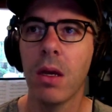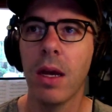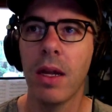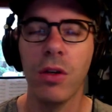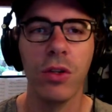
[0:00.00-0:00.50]

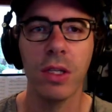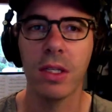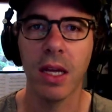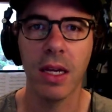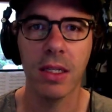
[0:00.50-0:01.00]
And you just
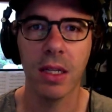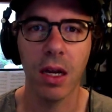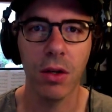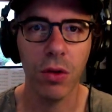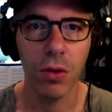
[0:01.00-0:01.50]
say
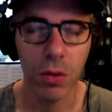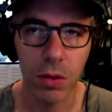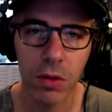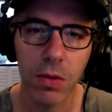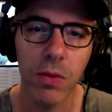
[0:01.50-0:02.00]
start new
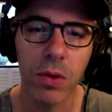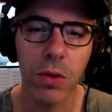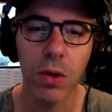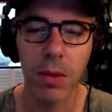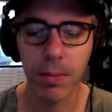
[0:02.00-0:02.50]
screen recording.